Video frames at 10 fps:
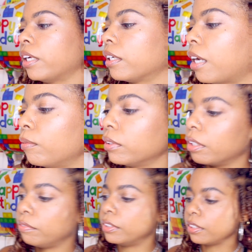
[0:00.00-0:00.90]
like I would
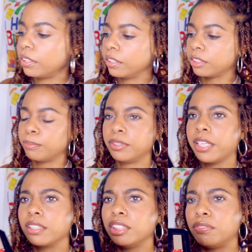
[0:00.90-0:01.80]
love to get something
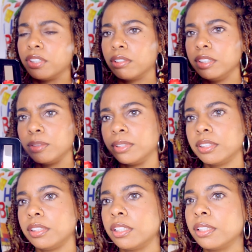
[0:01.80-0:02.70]
like this for
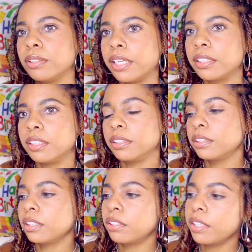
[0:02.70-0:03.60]
Christmas, you know. Like this
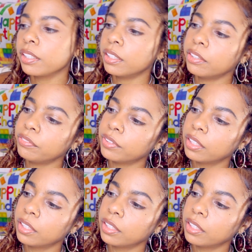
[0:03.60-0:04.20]
is a great gift